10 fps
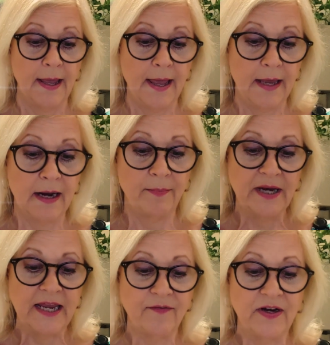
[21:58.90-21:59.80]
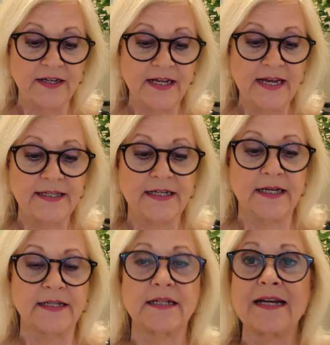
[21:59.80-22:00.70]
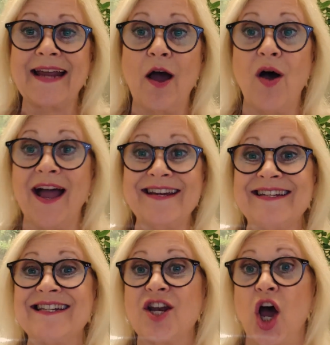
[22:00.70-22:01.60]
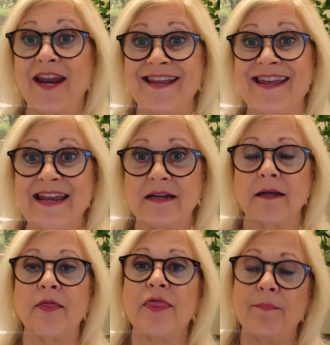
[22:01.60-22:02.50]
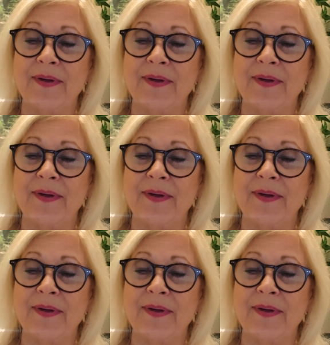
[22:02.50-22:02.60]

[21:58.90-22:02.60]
And I'm gonna give it a taste test. Now, I did not heat the